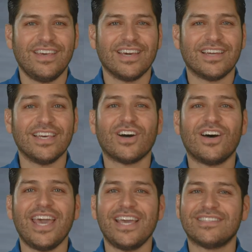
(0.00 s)
Click
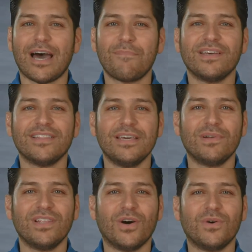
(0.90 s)
on a topic link
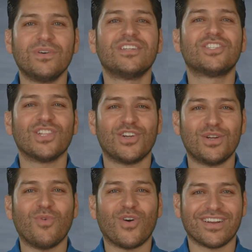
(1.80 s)
below to
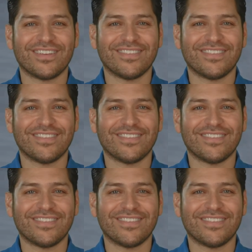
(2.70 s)
learn more.